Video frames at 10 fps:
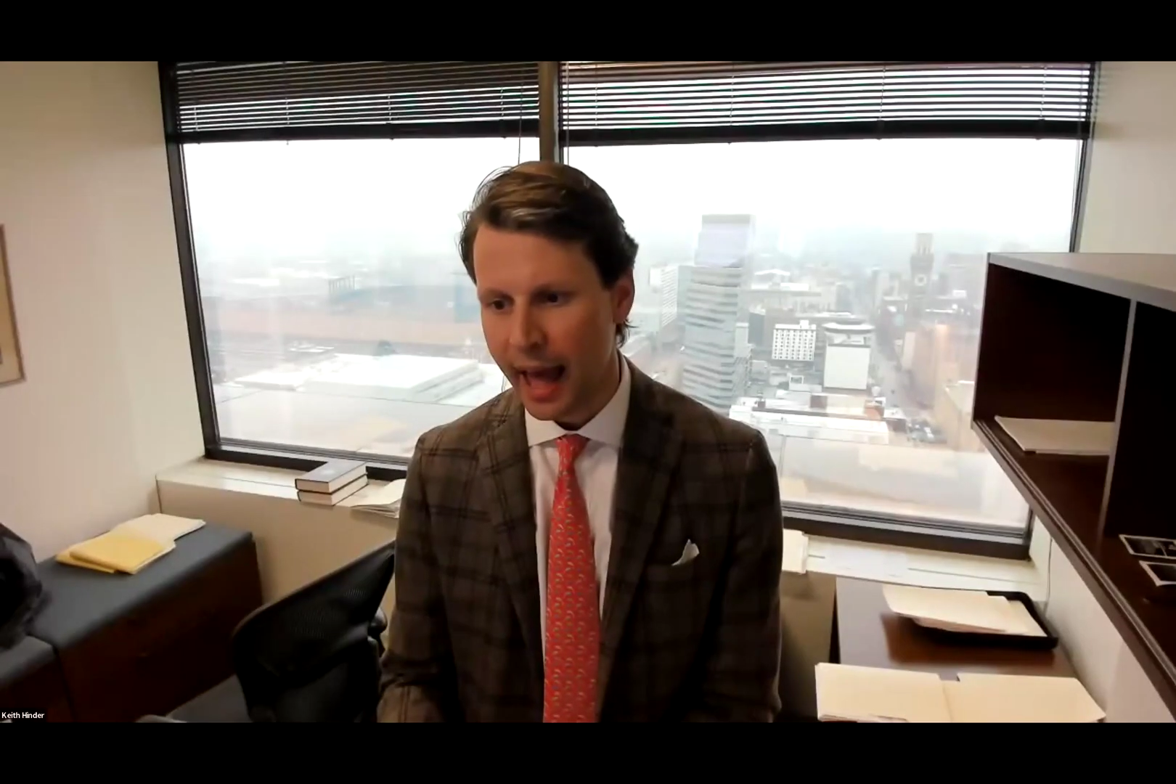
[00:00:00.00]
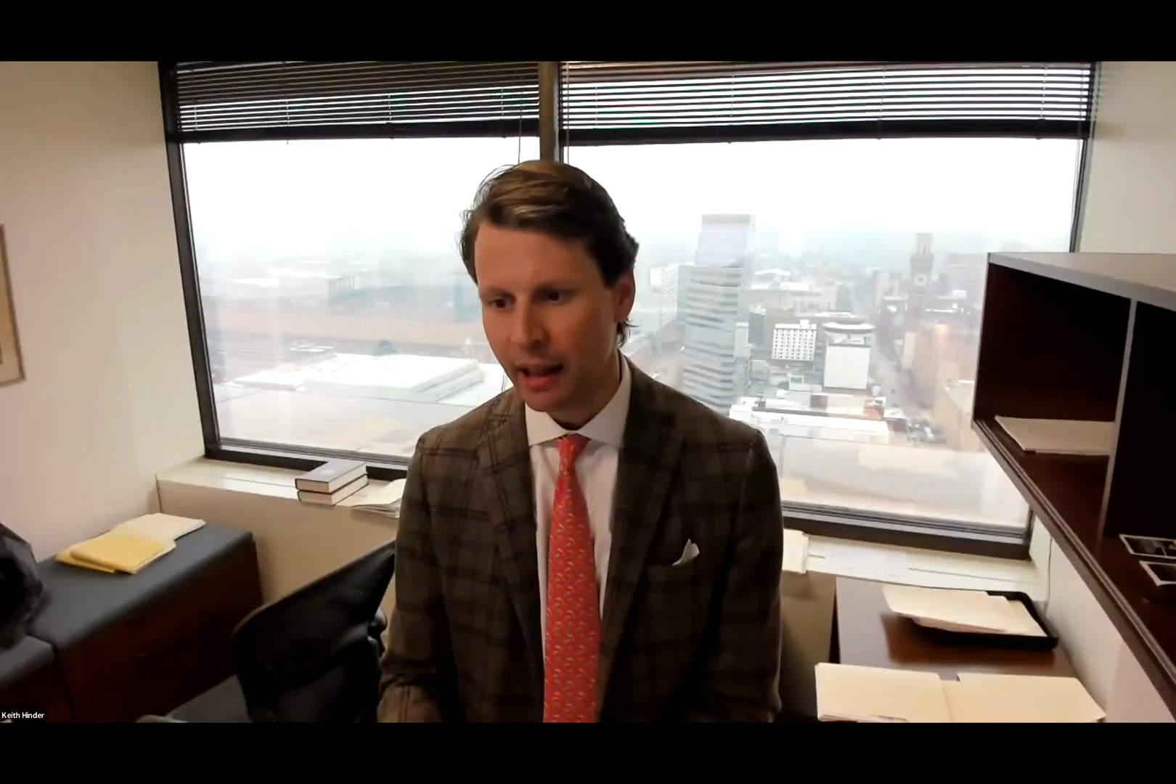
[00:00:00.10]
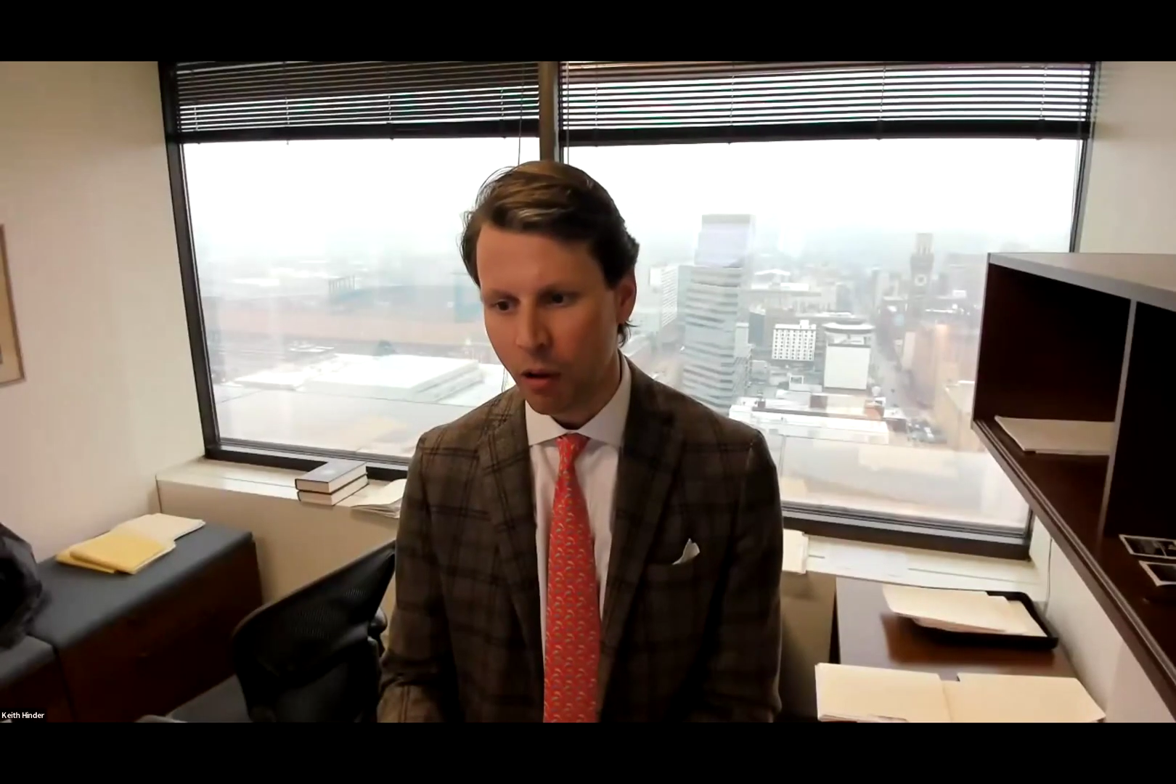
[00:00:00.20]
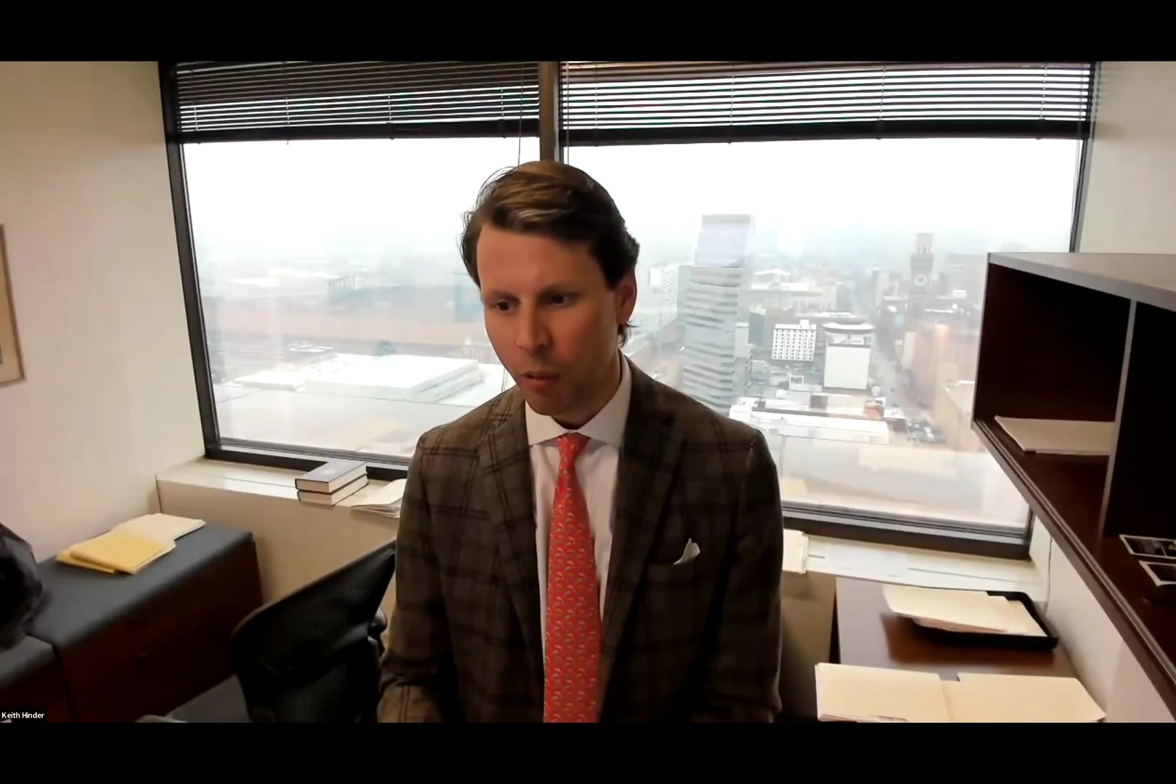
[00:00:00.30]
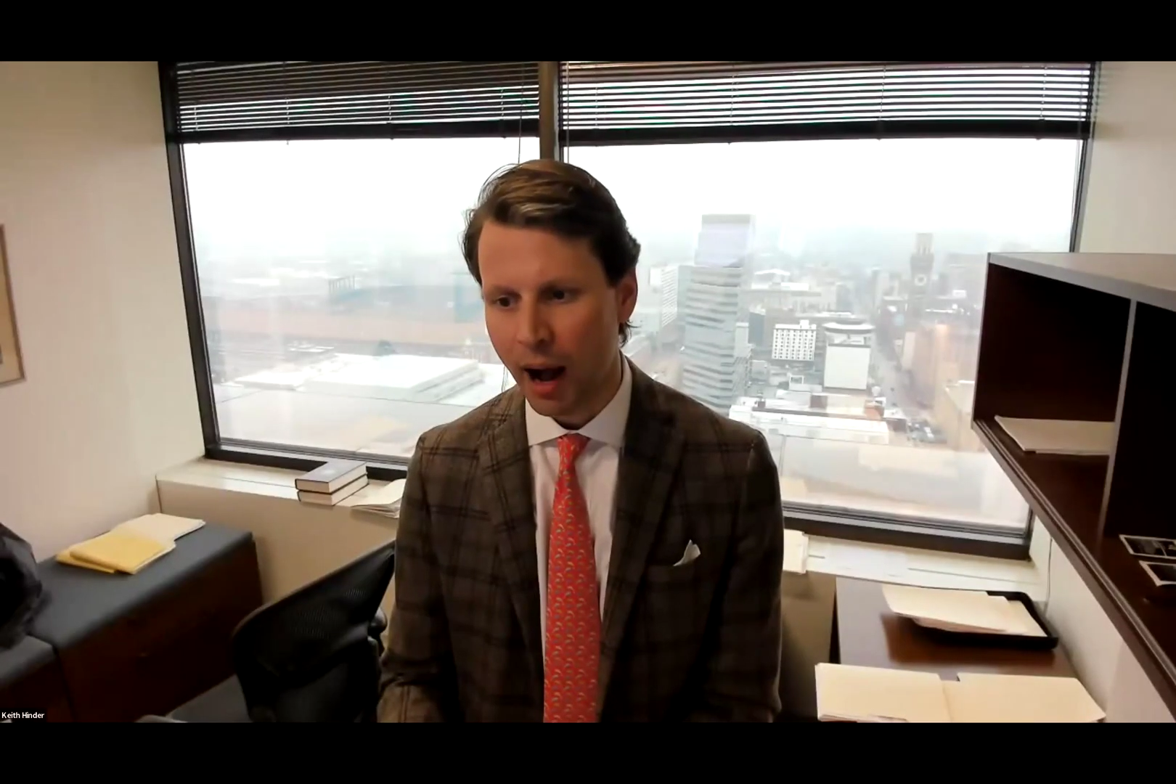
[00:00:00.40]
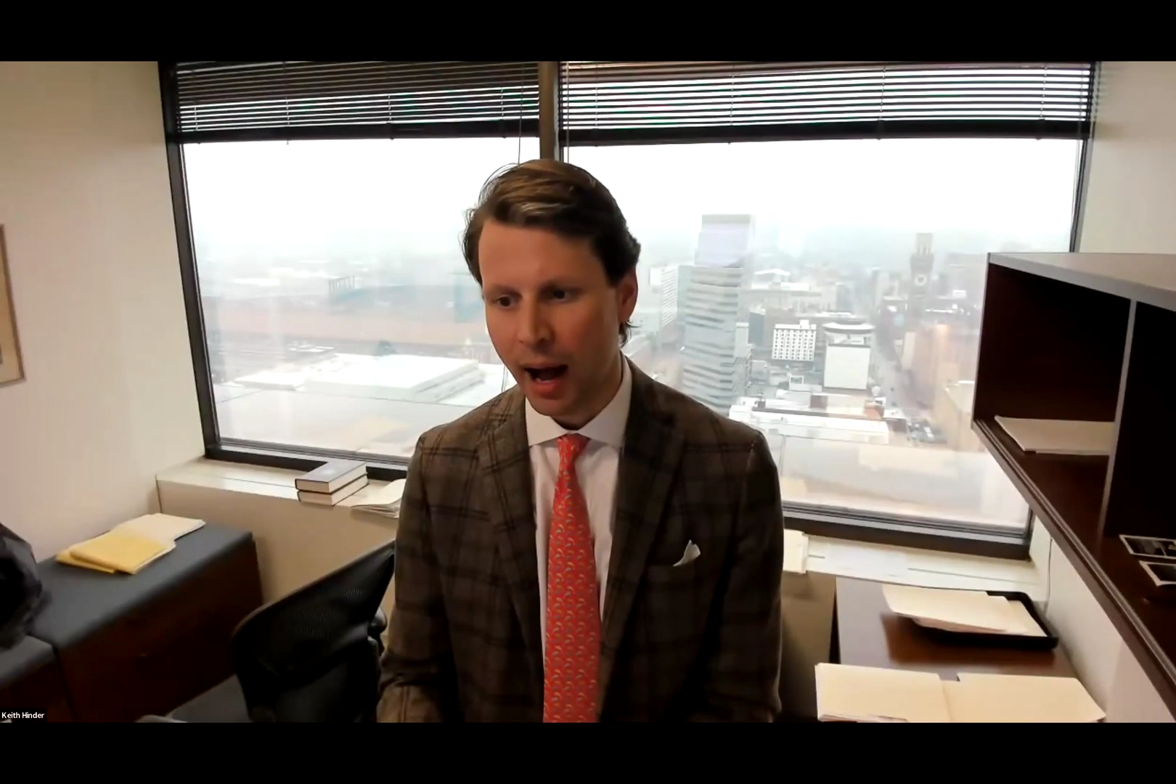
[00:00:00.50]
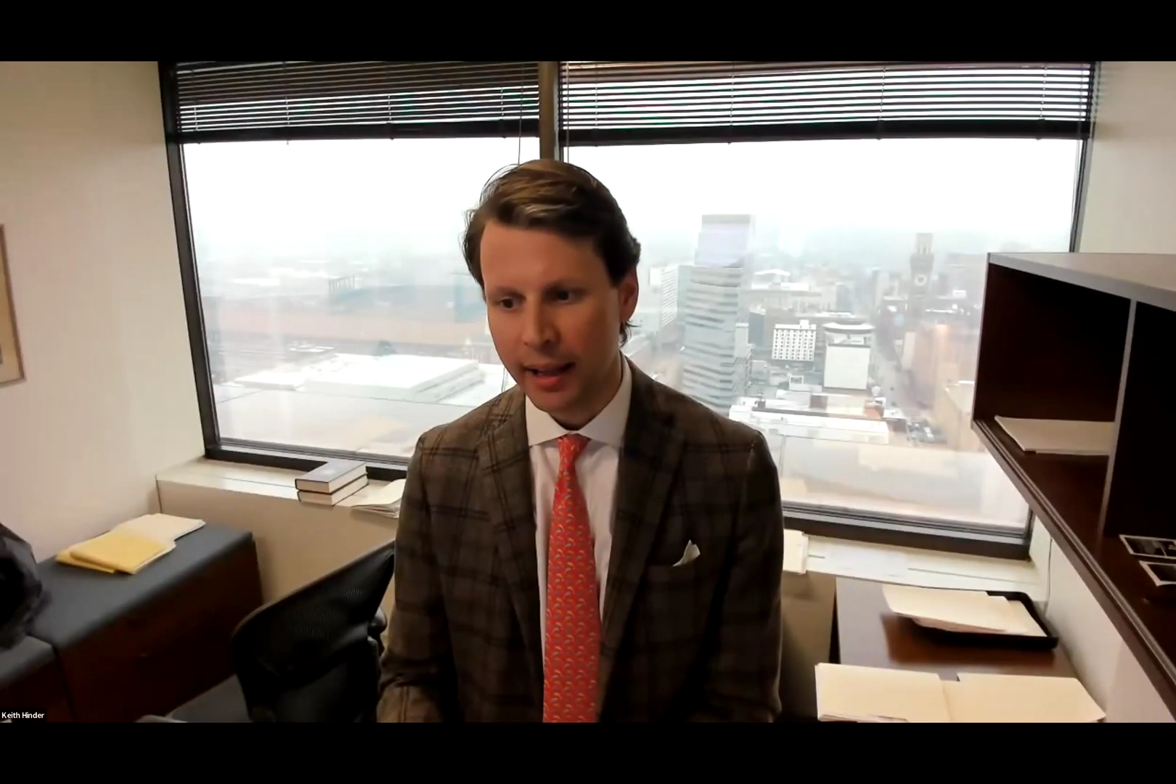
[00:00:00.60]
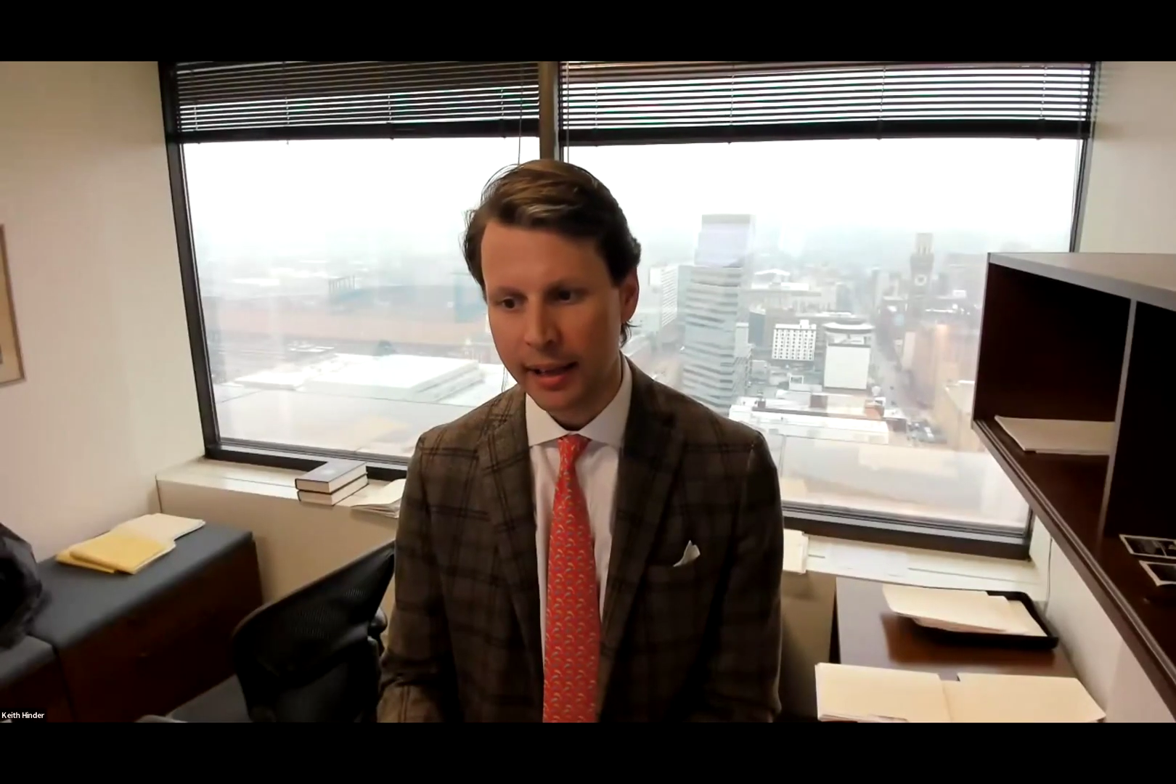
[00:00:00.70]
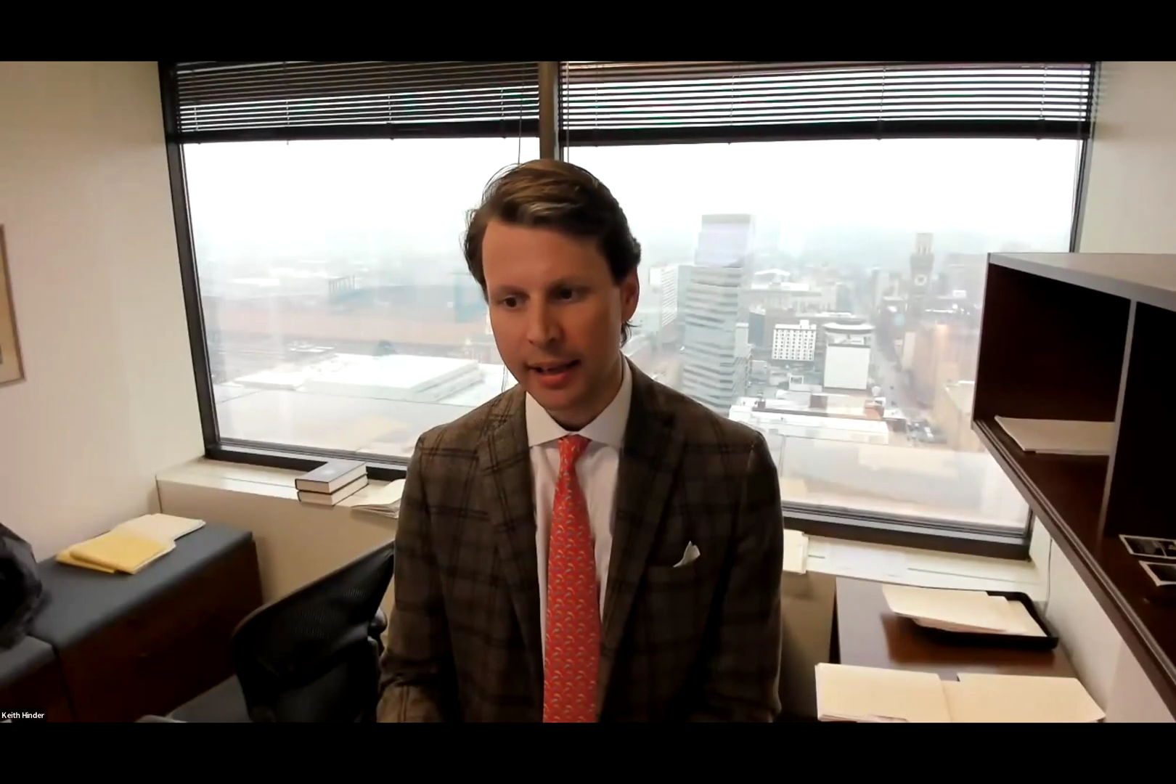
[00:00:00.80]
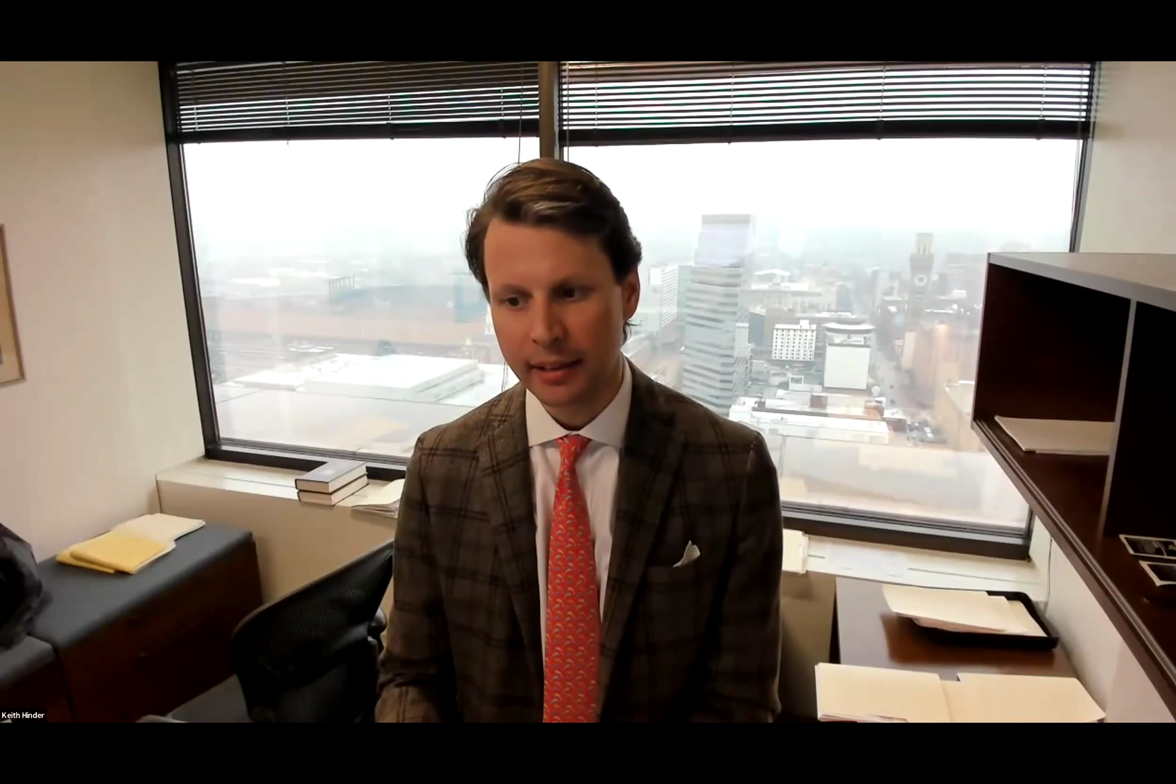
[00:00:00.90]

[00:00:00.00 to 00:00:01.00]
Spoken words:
LOI